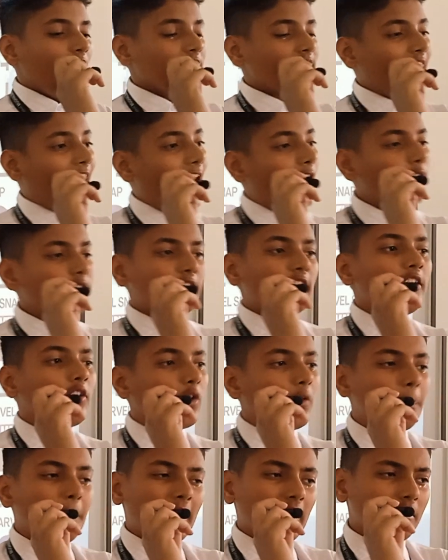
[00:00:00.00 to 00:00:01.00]
a
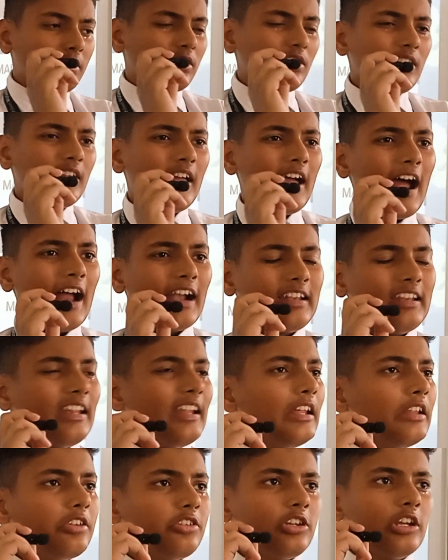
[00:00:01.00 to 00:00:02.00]
thousand rupees, at
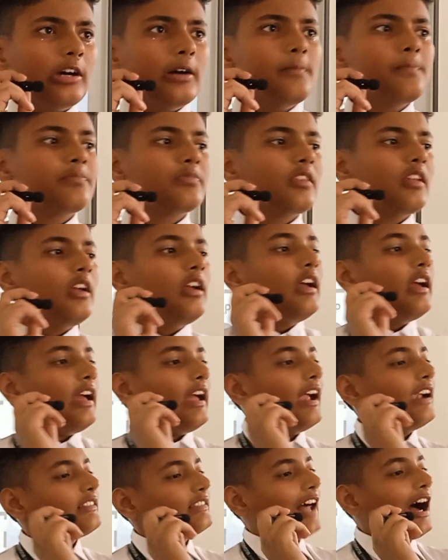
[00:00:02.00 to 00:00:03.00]
least
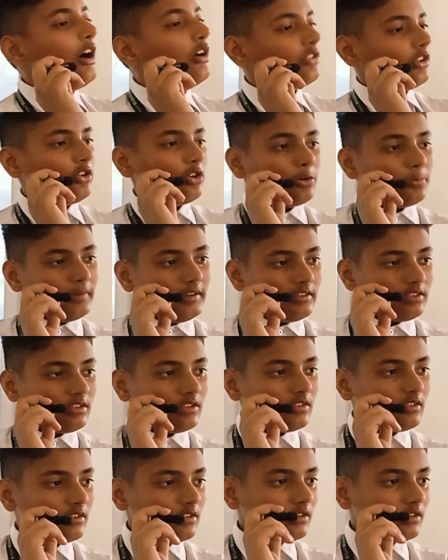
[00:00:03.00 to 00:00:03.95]
8,000 rupees.